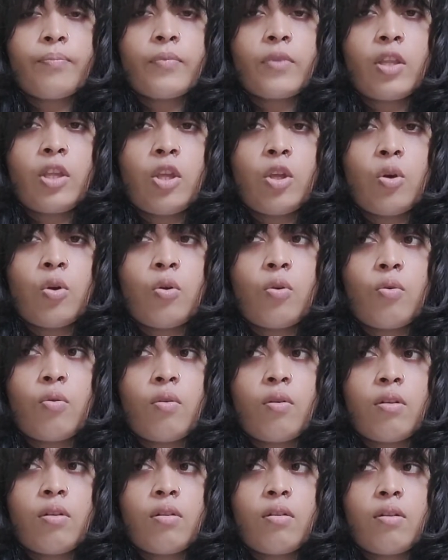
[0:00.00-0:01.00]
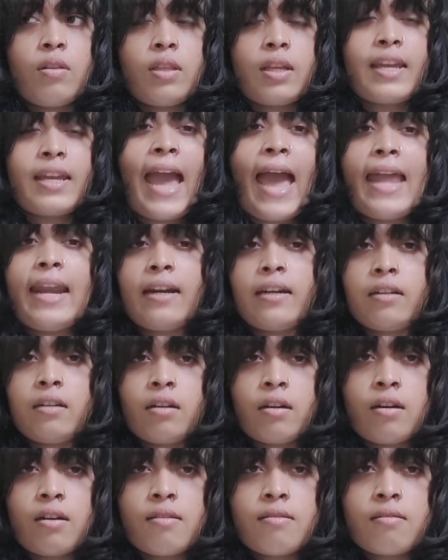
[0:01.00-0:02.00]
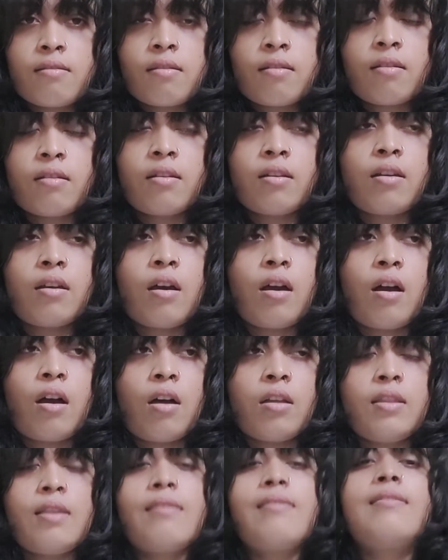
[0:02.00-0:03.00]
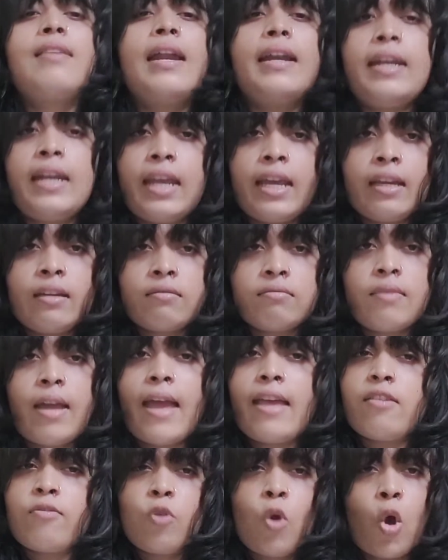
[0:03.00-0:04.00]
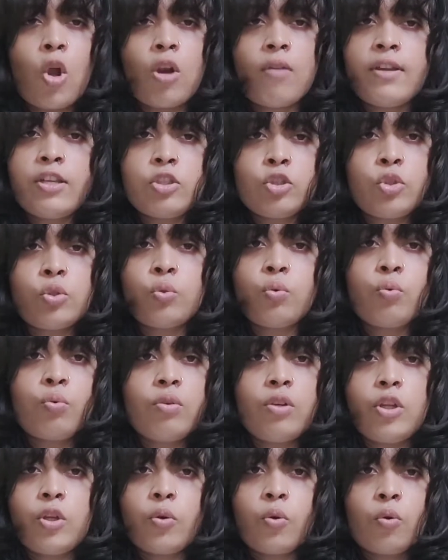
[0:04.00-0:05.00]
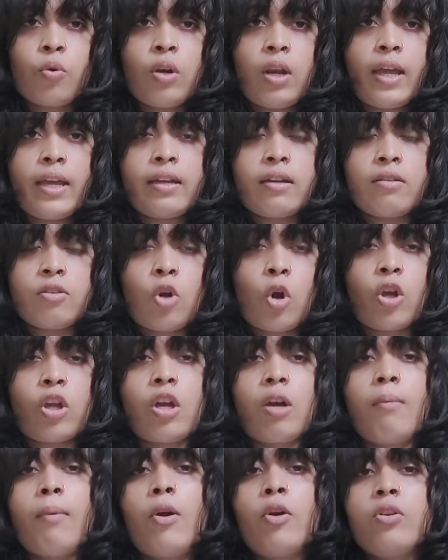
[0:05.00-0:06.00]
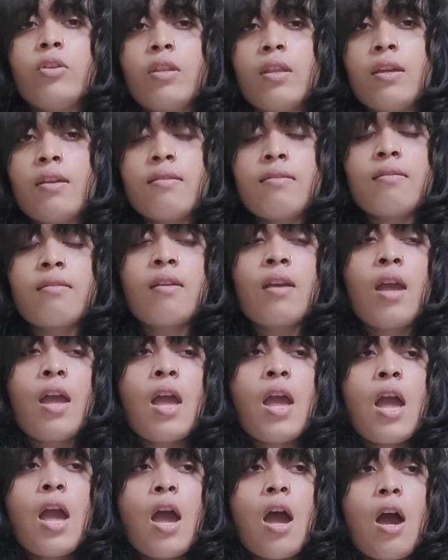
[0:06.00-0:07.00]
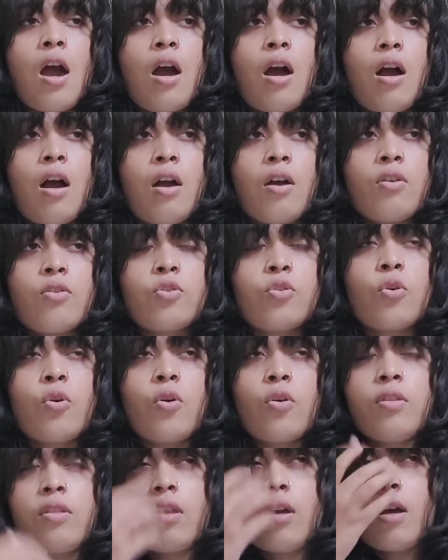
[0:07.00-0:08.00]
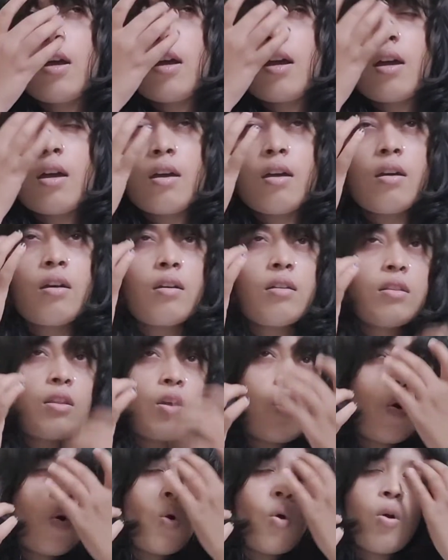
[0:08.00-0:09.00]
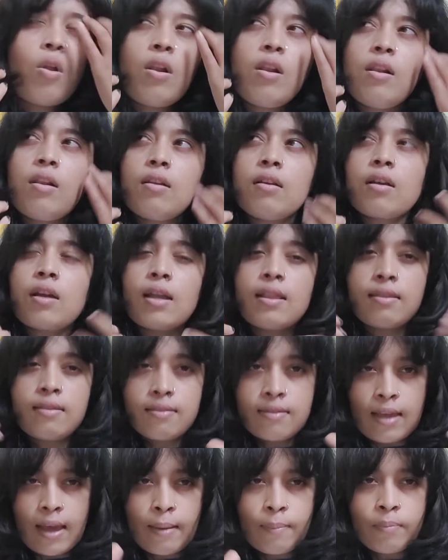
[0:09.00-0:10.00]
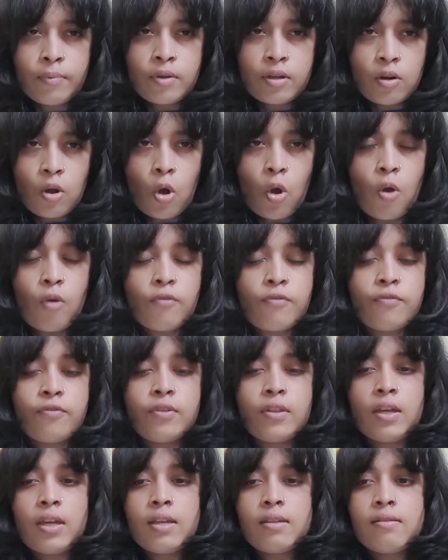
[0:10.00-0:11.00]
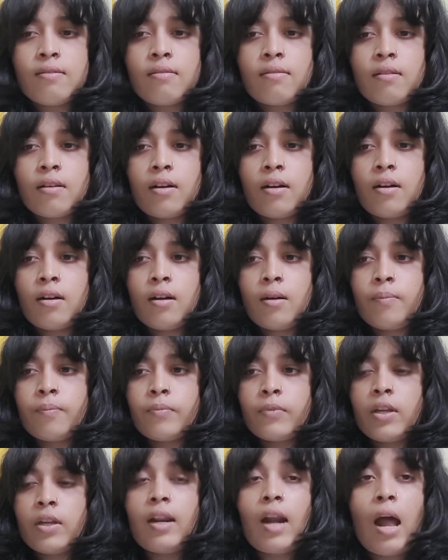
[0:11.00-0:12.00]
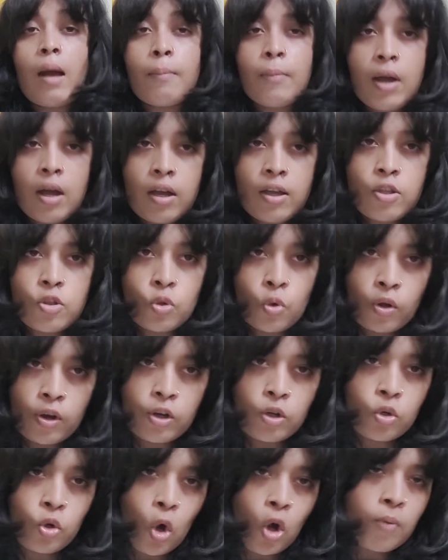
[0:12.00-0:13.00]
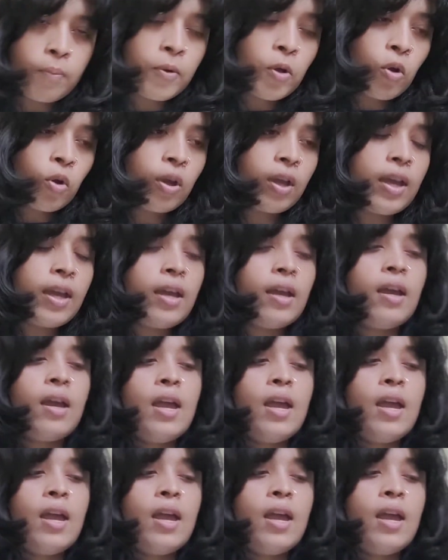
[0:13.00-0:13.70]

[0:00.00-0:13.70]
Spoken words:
you know, the characters, the setting, as we always do, you know, like talking about this. So the whole concept of this drama, It's Okay to Not Be Okay,